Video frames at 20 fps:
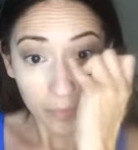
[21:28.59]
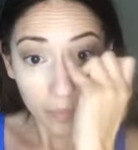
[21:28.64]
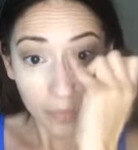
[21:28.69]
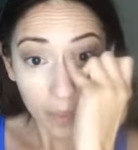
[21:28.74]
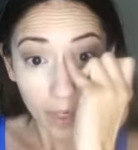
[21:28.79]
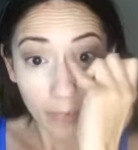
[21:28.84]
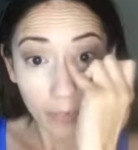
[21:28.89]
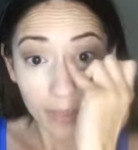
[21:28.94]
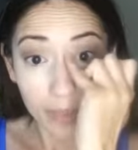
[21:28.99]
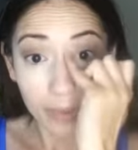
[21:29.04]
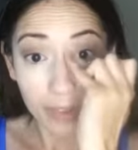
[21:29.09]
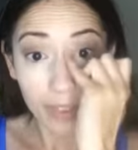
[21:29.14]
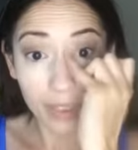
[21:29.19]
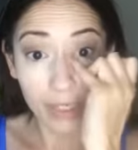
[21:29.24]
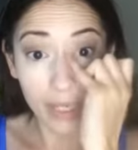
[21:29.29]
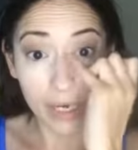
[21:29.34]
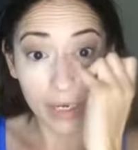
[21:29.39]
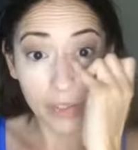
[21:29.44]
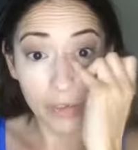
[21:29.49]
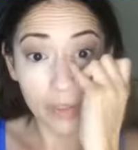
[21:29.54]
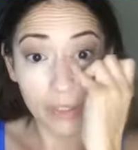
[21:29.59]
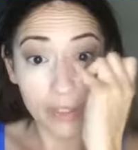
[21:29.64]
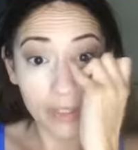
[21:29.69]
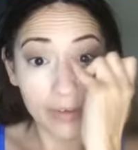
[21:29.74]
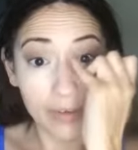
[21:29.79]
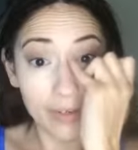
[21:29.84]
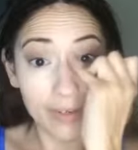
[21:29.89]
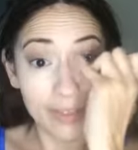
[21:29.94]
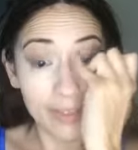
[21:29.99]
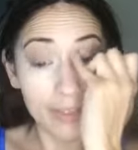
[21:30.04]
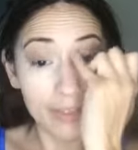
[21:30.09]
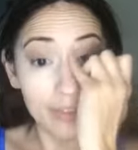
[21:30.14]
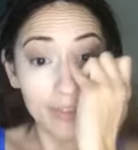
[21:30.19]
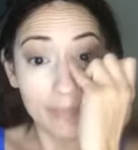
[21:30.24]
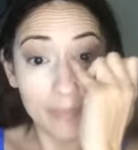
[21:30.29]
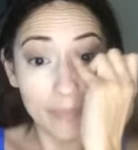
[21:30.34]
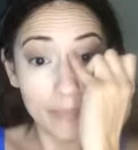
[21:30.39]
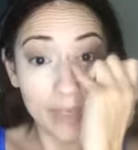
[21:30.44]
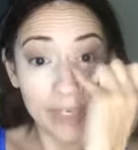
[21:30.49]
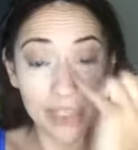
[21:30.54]
I mean, look at that. You can already see the
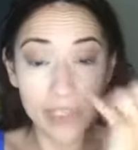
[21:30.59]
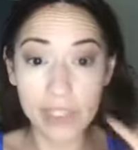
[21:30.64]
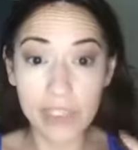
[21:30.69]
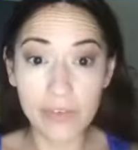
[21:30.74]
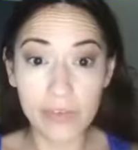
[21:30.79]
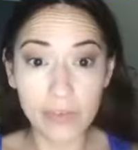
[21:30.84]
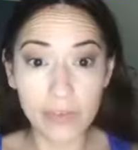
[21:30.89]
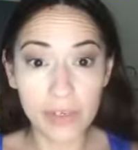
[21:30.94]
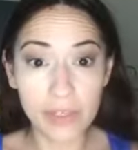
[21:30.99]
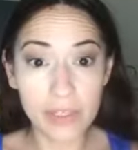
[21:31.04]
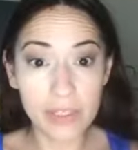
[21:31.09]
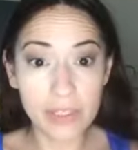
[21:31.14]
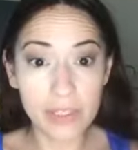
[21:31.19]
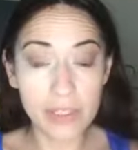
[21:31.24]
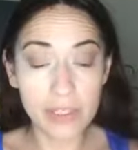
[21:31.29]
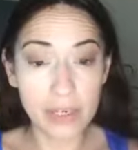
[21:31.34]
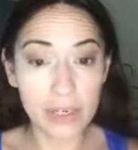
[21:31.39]
big difference,